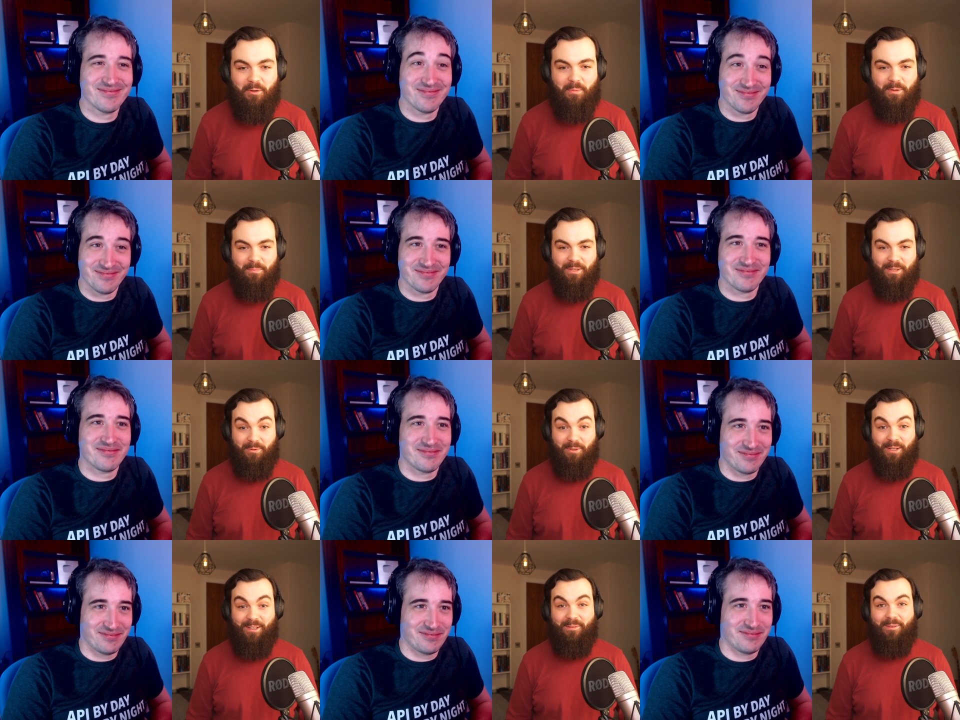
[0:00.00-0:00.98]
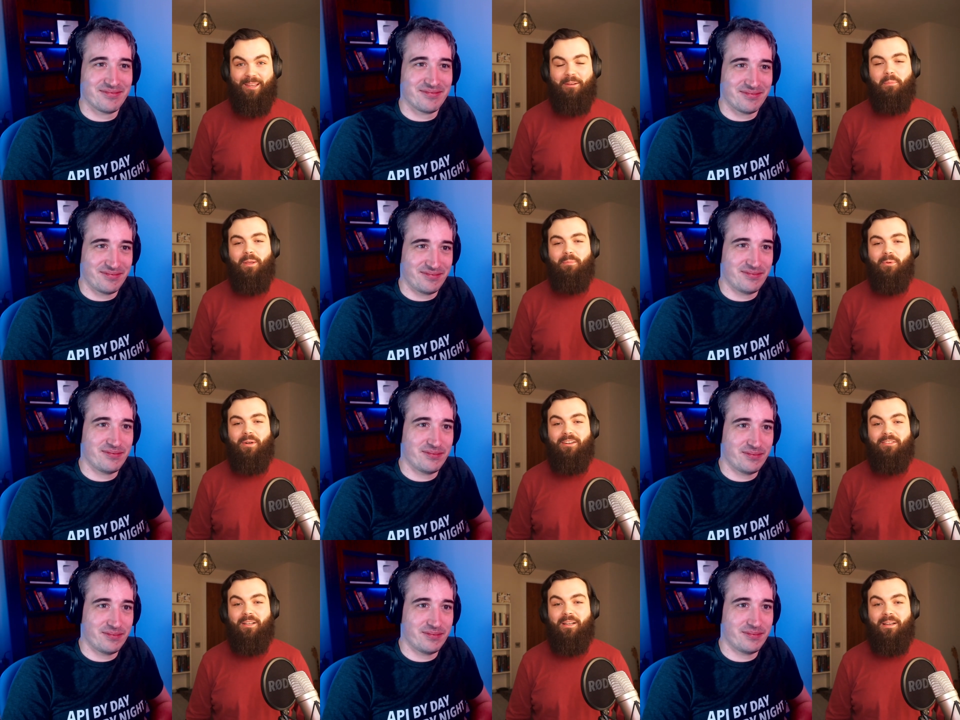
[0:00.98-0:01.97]
Speaker 1: Dublin, believe it or not. So people would
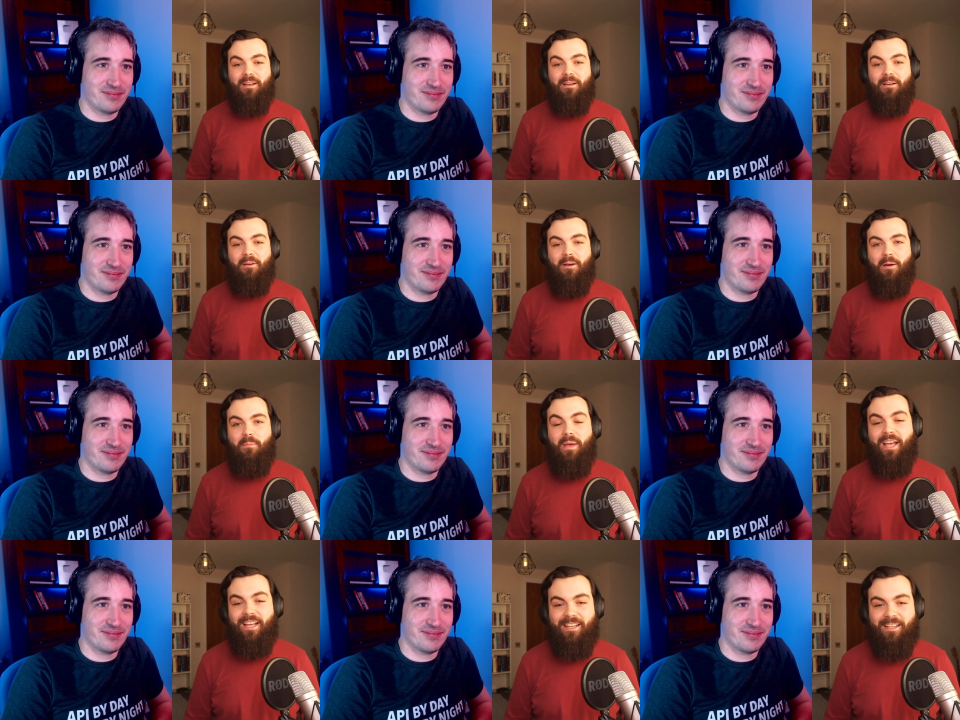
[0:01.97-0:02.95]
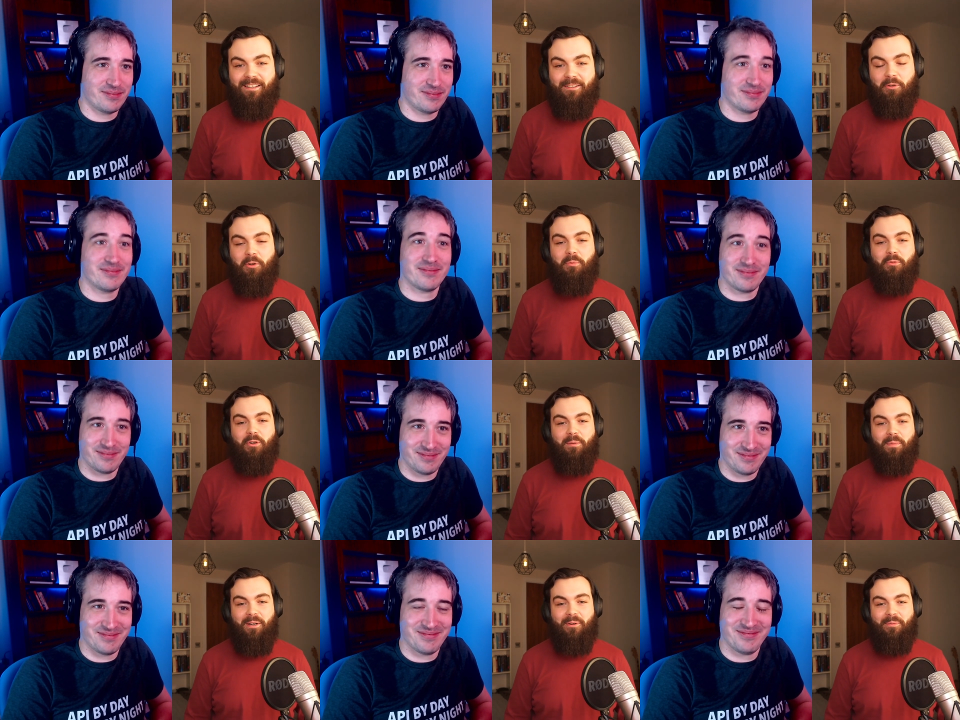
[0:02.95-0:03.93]
actually pay to come drink
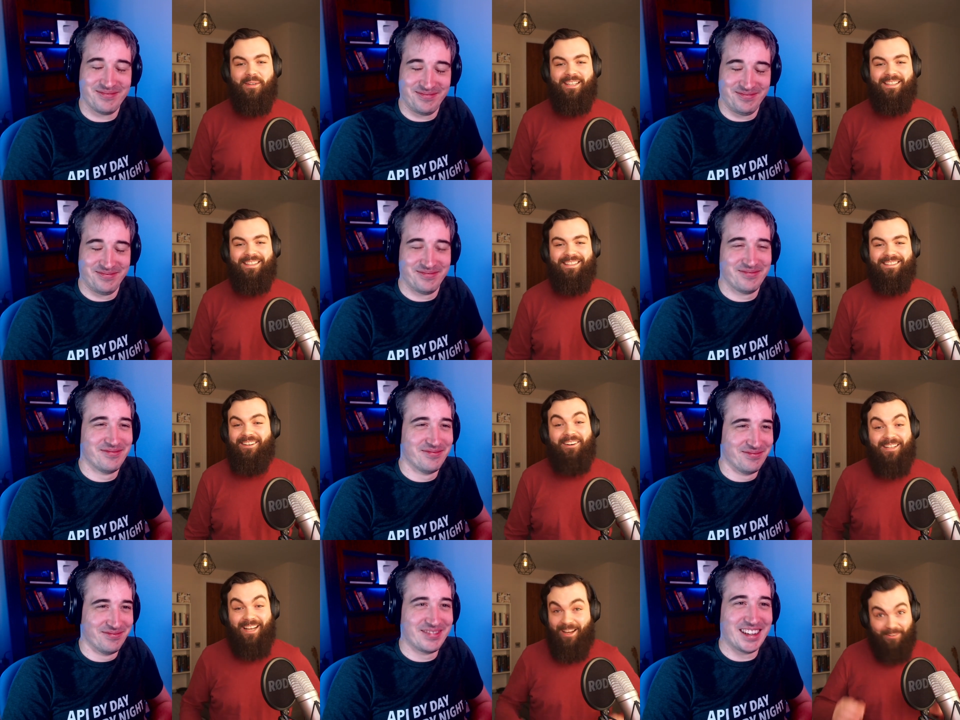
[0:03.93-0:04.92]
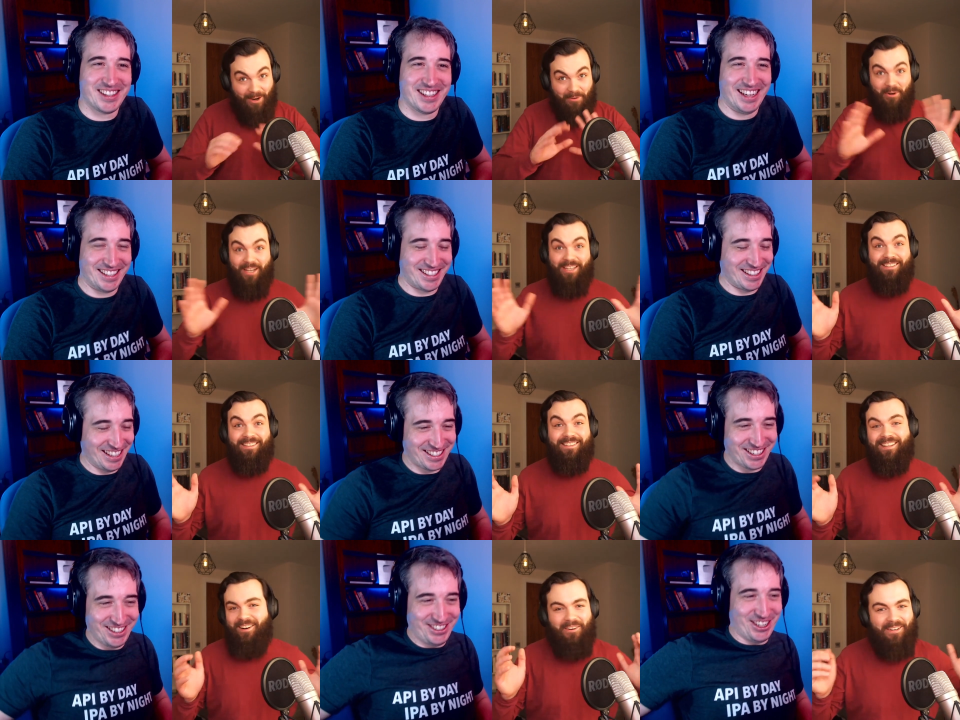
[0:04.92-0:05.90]
beer with me. So that's, a, that's a
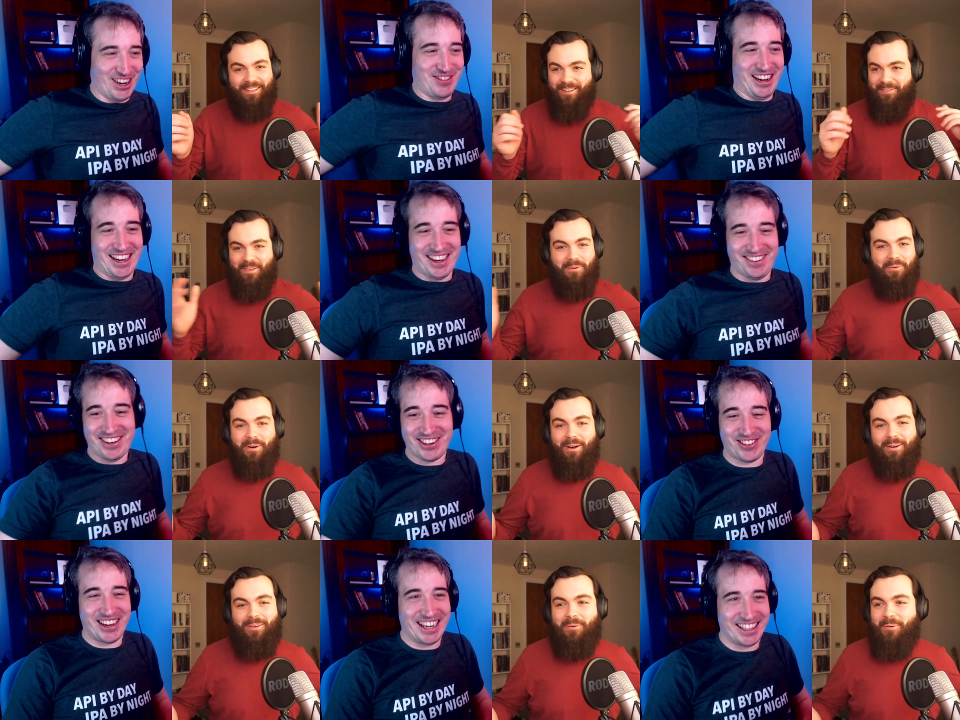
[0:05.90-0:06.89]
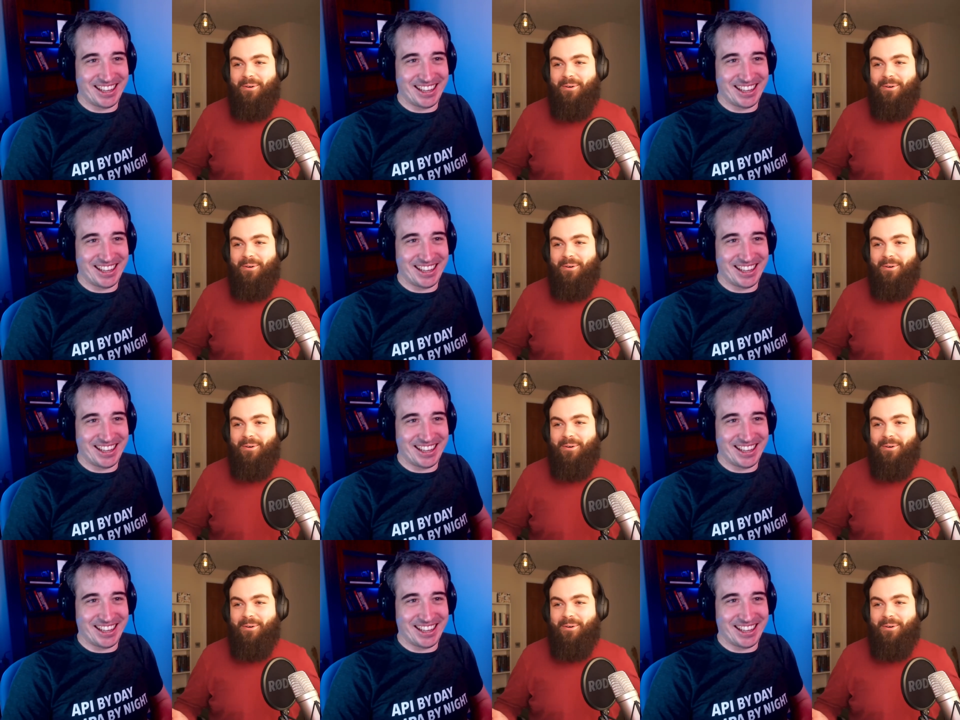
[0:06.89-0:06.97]
good job
Speaker 2: to have. How do I get